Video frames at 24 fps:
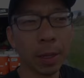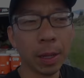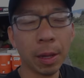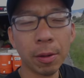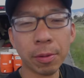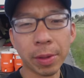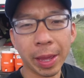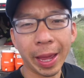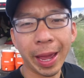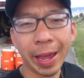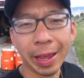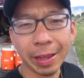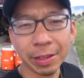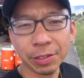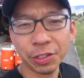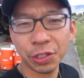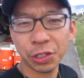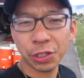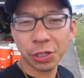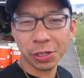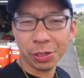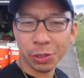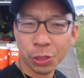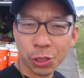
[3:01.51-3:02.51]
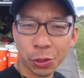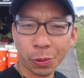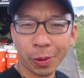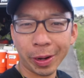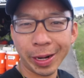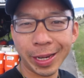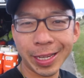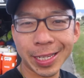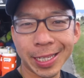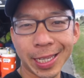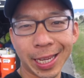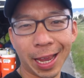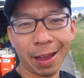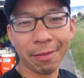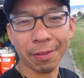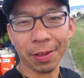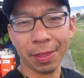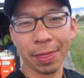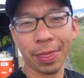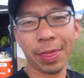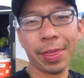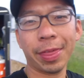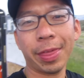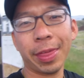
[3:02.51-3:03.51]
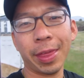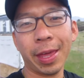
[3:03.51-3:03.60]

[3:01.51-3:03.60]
Okay, it's June 27th.